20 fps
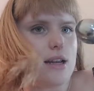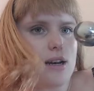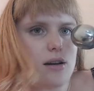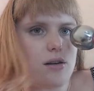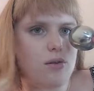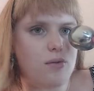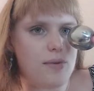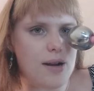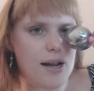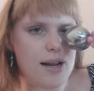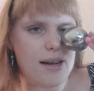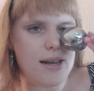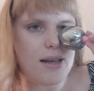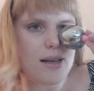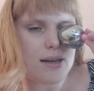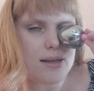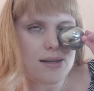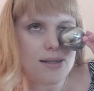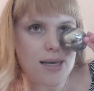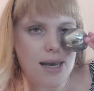than it already
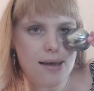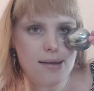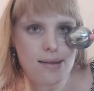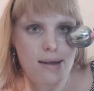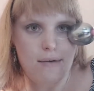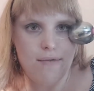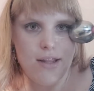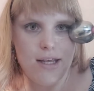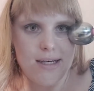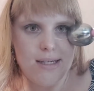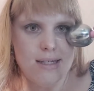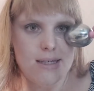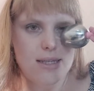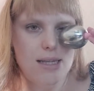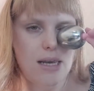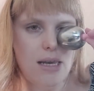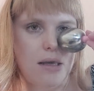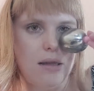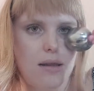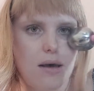is. I love this
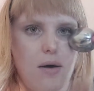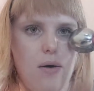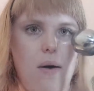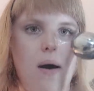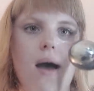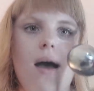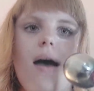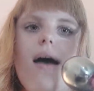thing though.